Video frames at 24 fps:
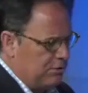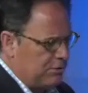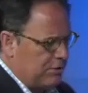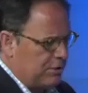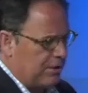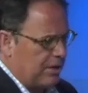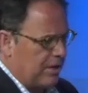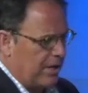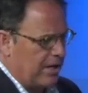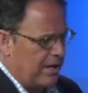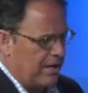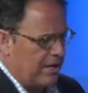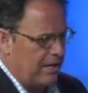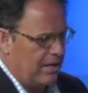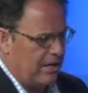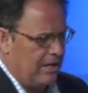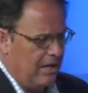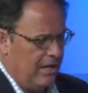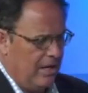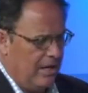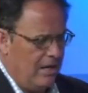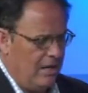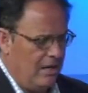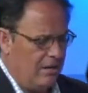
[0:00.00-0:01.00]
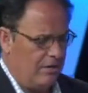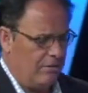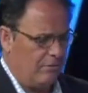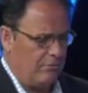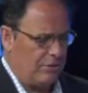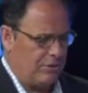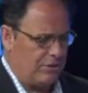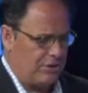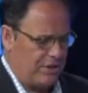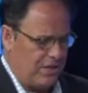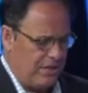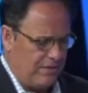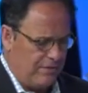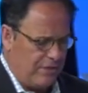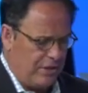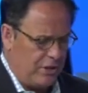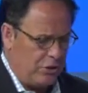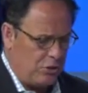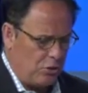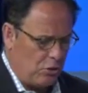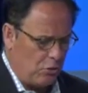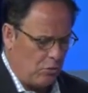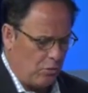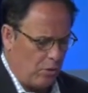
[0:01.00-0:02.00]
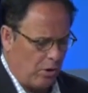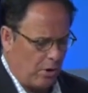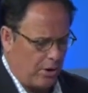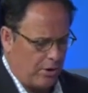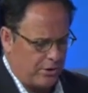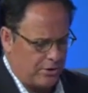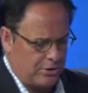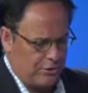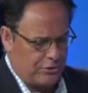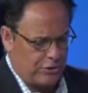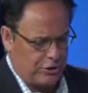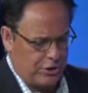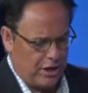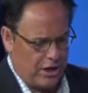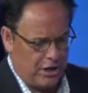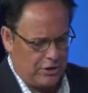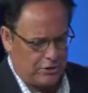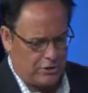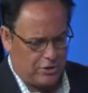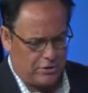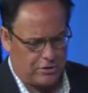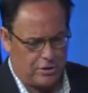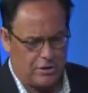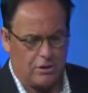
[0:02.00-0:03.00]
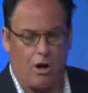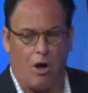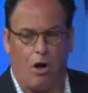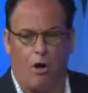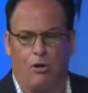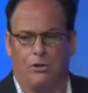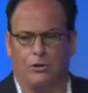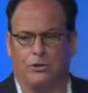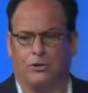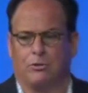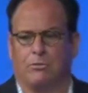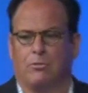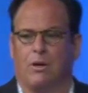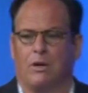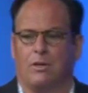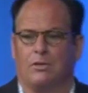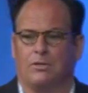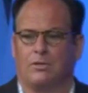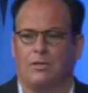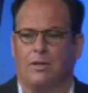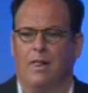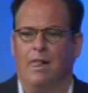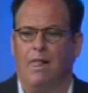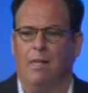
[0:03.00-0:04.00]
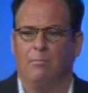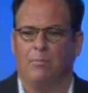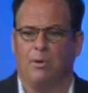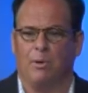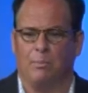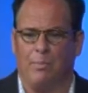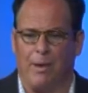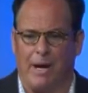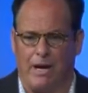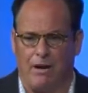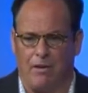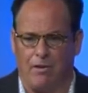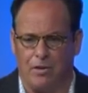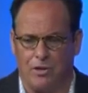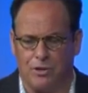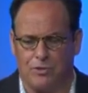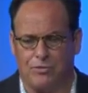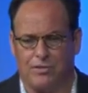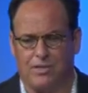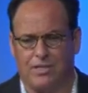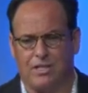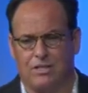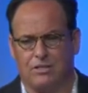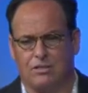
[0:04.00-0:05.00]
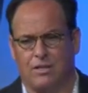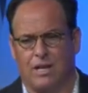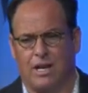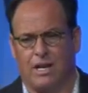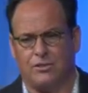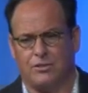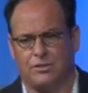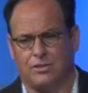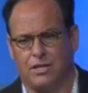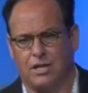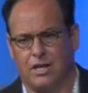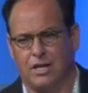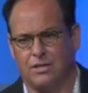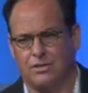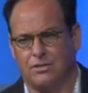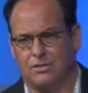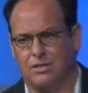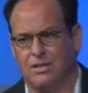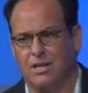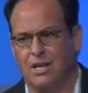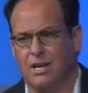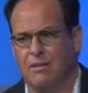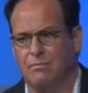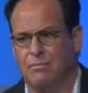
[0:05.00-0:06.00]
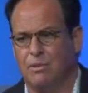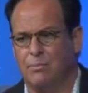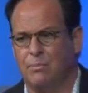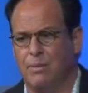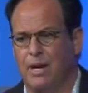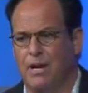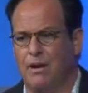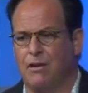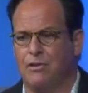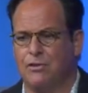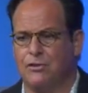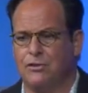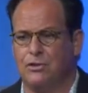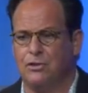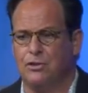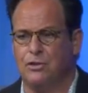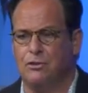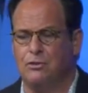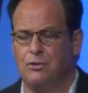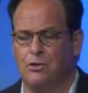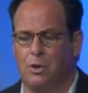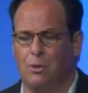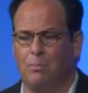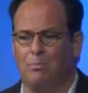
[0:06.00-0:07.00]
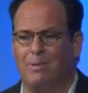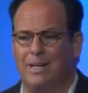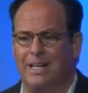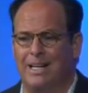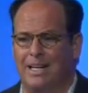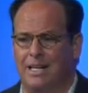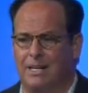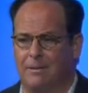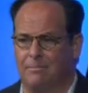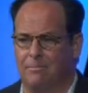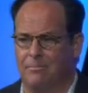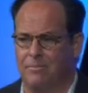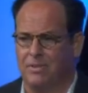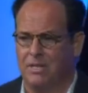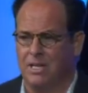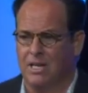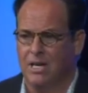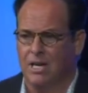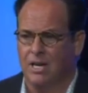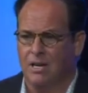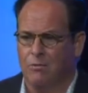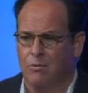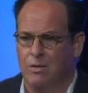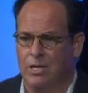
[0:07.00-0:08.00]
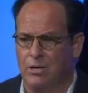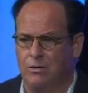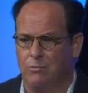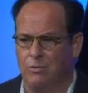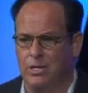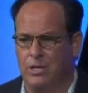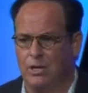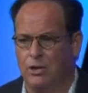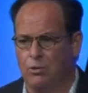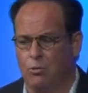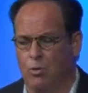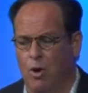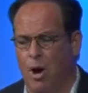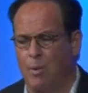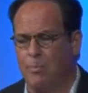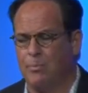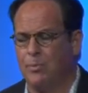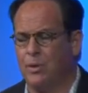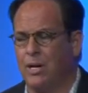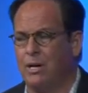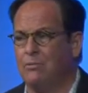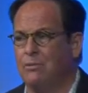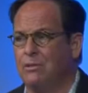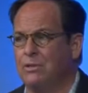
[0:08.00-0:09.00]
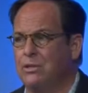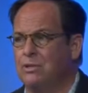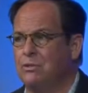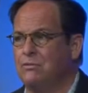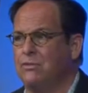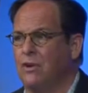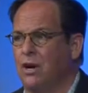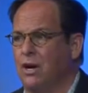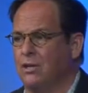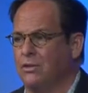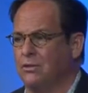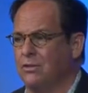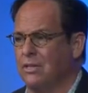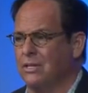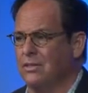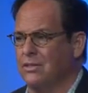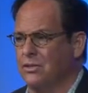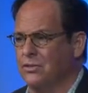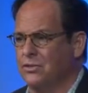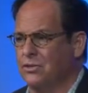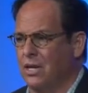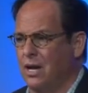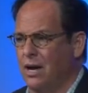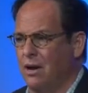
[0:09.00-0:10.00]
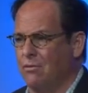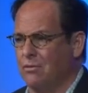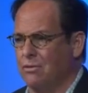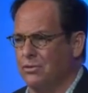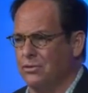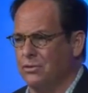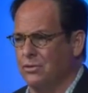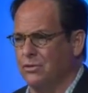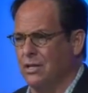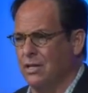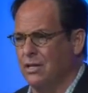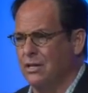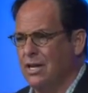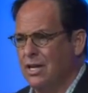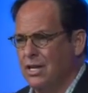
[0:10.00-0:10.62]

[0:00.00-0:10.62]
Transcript: today uh, receiving your word to change us and alter us. Prepare us for these last days. Prepare us to do your bidding. We, we cooperate with you, Father, in this hour so that